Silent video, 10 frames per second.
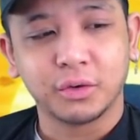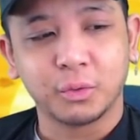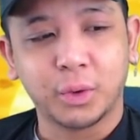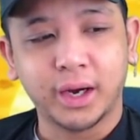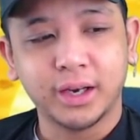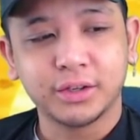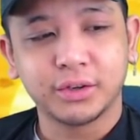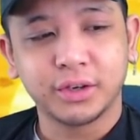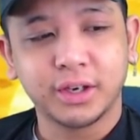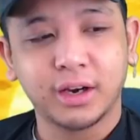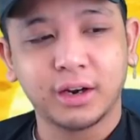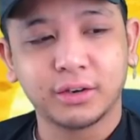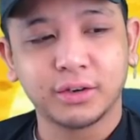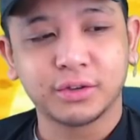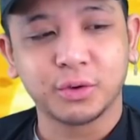why is her
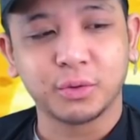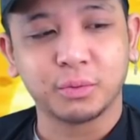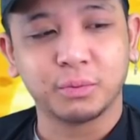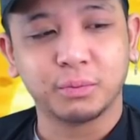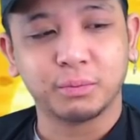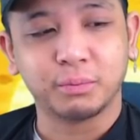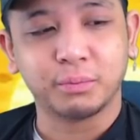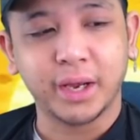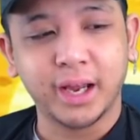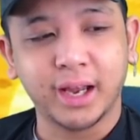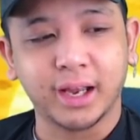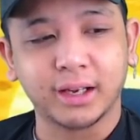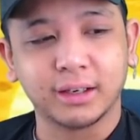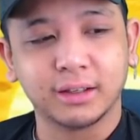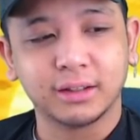character so bad